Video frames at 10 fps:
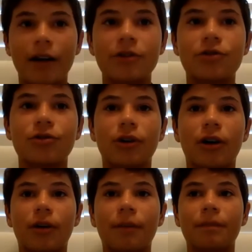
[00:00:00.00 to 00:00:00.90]
do.
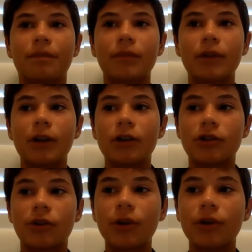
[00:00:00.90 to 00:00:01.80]

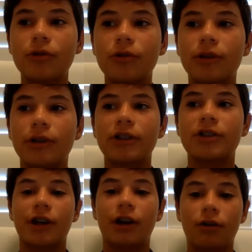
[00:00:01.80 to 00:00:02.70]
Someone who is
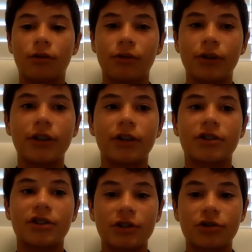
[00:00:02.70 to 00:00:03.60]
now really an
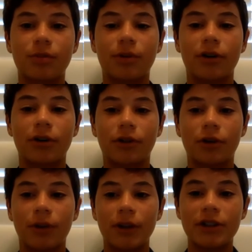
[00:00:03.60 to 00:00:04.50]
essential part of our
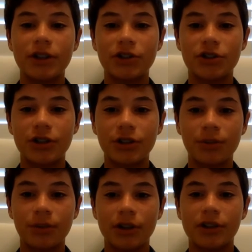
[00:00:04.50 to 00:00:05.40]
YTeach
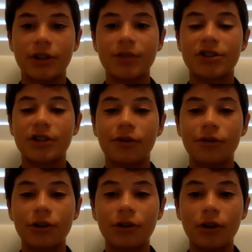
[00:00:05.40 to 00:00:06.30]
team, his name is
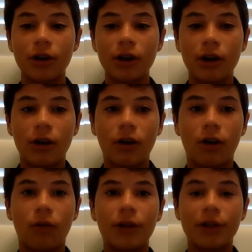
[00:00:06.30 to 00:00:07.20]
Stefano.
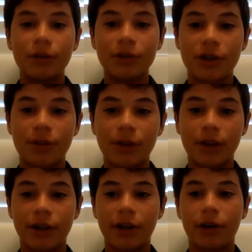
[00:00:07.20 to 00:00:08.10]
When he was at
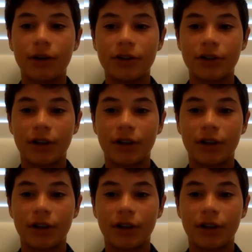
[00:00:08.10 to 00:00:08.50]
Belen, now he's